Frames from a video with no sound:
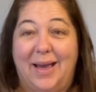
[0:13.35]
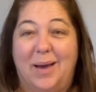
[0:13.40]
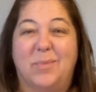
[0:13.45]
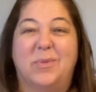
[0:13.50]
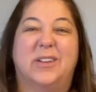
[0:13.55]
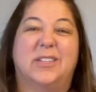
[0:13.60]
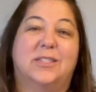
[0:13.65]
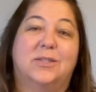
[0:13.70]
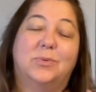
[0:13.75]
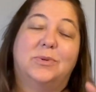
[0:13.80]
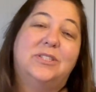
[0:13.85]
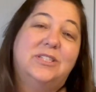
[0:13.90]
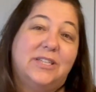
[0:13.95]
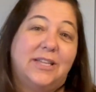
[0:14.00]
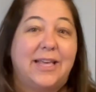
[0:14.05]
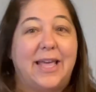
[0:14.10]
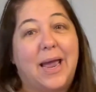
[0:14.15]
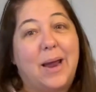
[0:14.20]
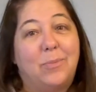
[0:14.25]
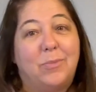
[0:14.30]
I'm gonna switch the
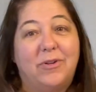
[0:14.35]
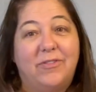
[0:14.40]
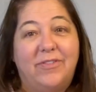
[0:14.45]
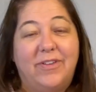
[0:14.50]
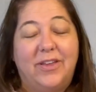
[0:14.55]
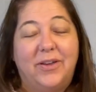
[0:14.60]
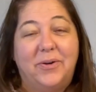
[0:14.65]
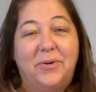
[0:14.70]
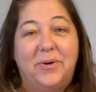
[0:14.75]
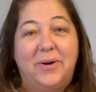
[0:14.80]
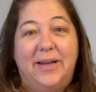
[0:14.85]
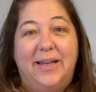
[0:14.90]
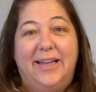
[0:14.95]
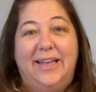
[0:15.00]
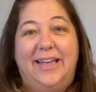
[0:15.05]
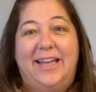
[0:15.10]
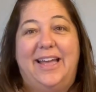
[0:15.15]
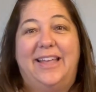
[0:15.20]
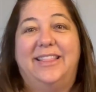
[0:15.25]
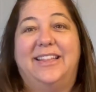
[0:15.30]
camera view
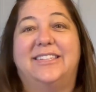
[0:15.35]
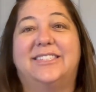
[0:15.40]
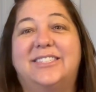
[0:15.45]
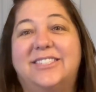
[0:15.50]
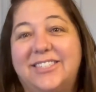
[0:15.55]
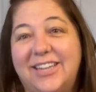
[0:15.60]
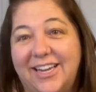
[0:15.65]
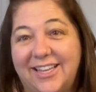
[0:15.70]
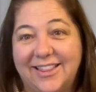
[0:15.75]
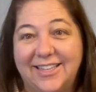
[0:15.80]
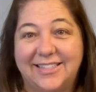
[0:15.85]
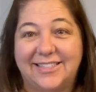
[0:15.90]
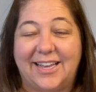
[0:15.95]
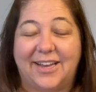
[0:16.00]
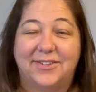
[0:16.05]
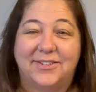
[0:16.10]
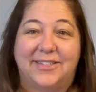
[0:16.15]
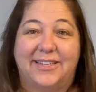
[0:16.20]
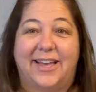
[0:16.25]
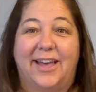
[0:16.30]
and let's check this
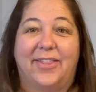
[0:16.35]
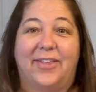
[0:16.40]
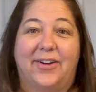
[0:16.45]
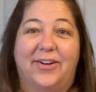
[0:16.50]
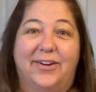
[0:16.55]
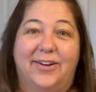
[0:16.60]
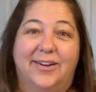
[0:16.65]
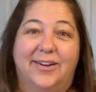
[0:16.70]
out together.